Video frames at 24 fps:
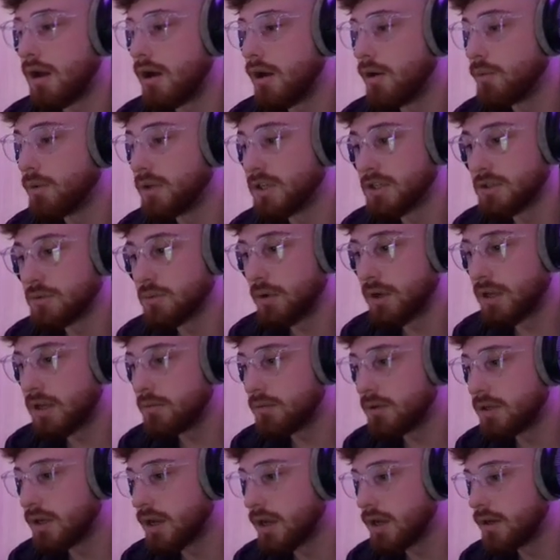which is what he
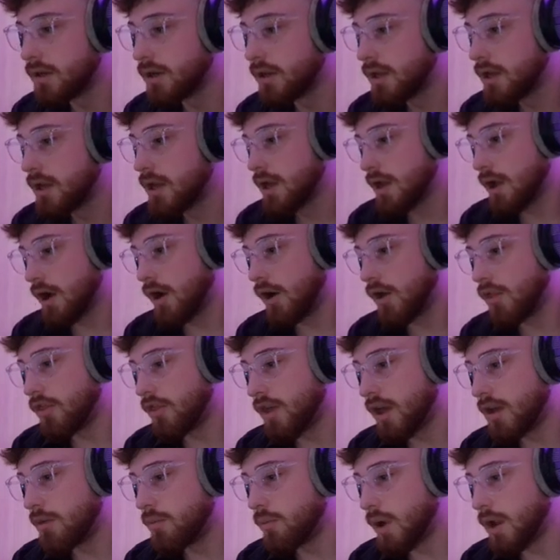would have done. I
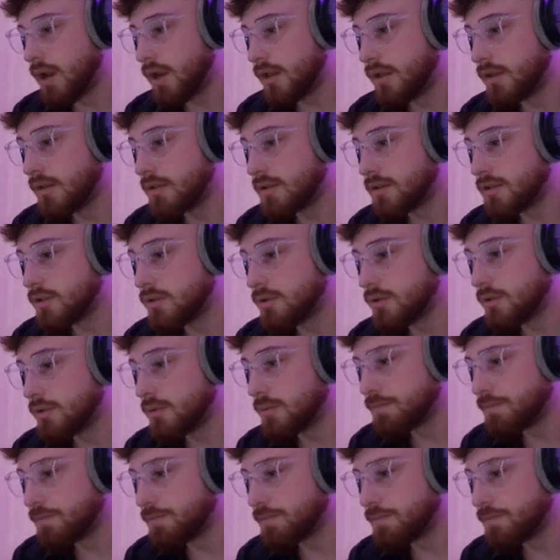then went into